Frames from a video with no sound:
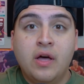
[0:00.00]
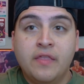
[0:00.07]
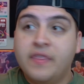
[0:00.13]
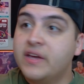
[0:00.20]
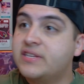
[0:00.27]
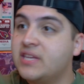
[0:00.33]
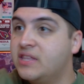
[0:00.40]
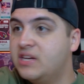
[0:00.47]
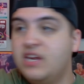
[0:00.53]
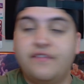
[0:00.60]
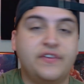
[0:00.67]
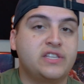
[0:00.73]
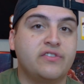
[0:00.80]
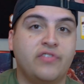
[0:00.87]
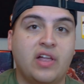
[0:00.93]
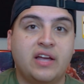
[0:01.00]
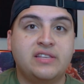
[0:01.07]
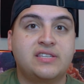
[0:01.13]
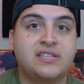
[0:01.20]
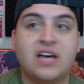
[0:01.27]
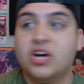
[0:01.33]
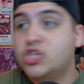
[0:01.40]
They said the defensive line
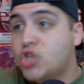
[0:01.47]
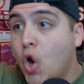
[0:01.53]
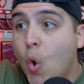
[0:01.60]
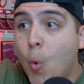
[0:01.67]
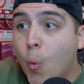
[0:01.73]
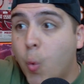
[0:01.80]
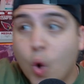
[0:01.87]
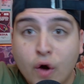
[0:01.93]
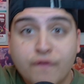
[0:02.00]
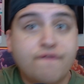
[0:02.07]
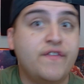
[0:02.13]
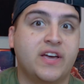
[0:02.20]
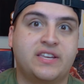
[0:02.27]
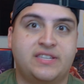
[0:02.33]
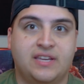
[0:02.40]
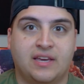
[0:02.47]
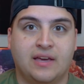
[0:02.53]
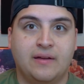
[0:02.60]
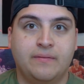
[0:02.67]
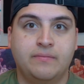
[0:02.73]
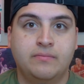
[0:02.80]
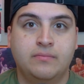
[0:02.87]
sucks. We're fixing it.